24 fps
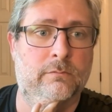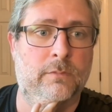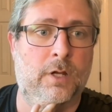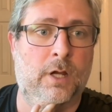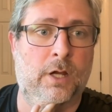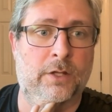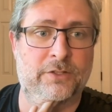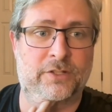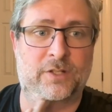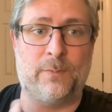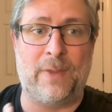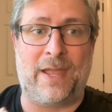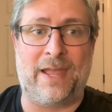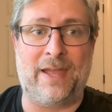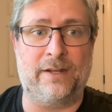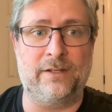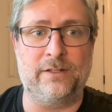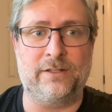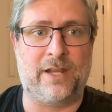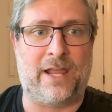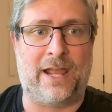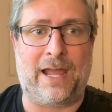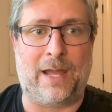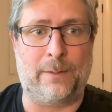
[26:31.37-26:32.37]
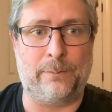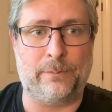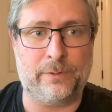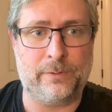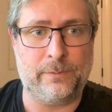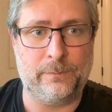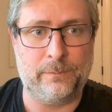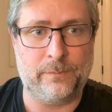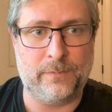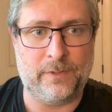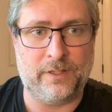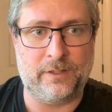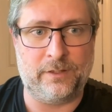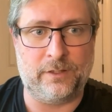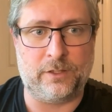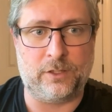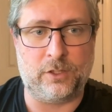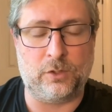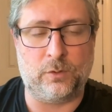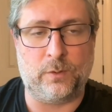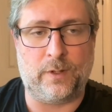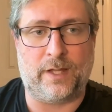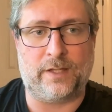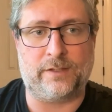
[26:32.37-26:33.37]
on-demand app in the
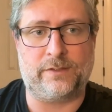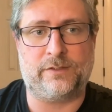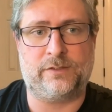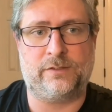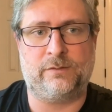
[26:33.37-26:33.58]
US.